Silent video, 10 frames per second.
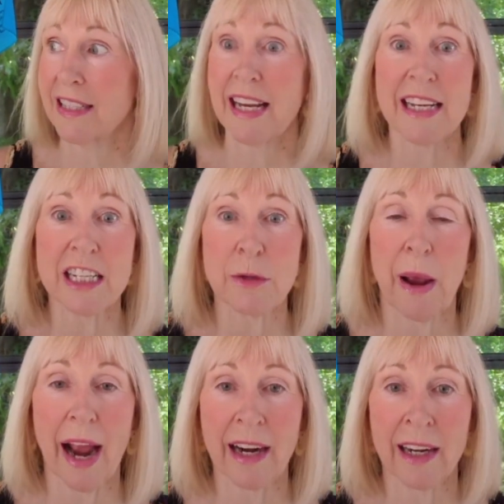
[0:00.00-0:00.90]
zest
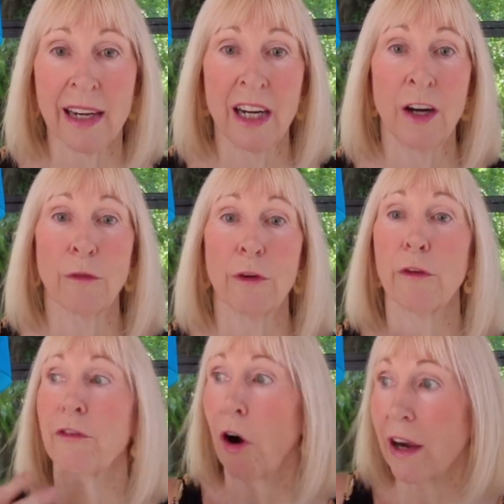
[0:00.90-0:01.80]
back
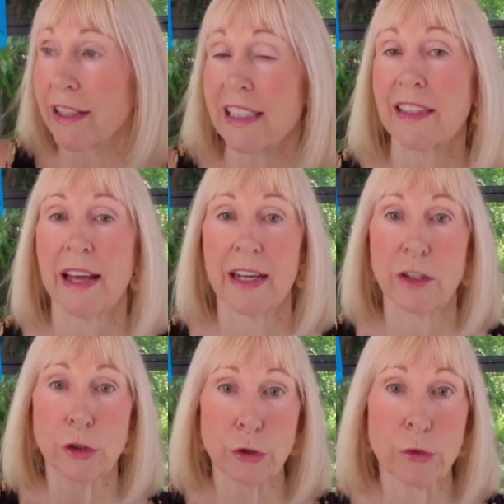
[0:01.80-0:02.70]
for finding
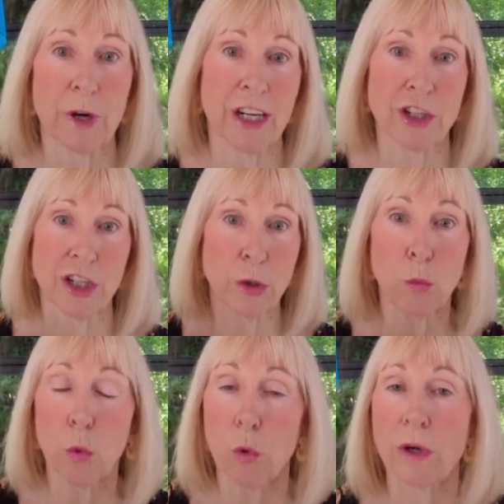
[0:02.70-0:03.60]
that new direction
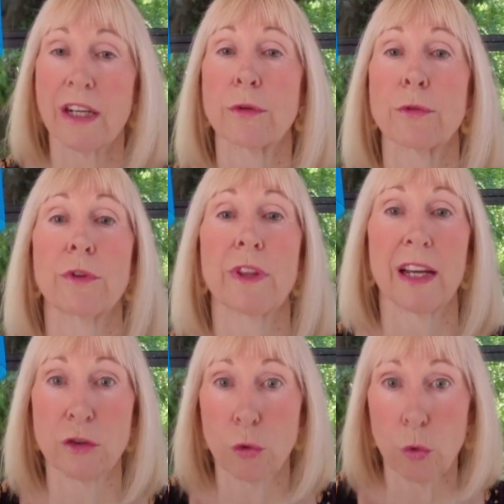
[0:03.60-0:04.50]
and walking through
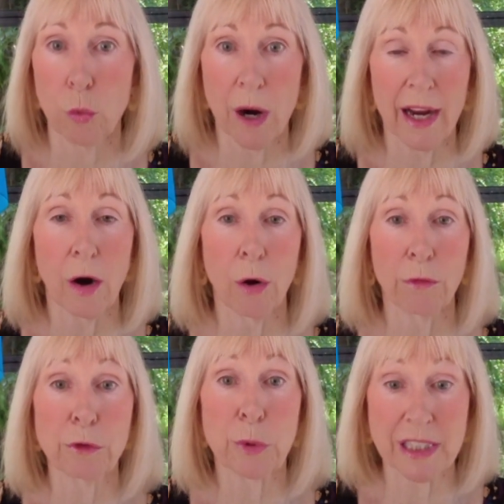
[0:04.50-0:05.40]
that doorway
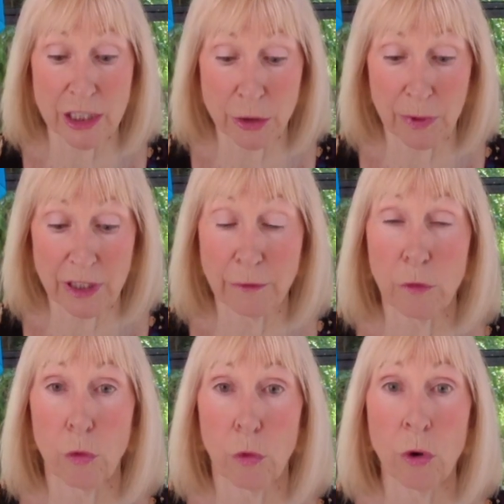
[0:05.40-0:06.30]
of
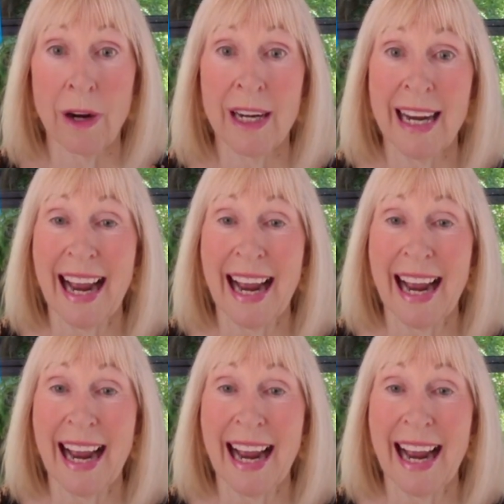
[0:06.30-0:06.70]
2024.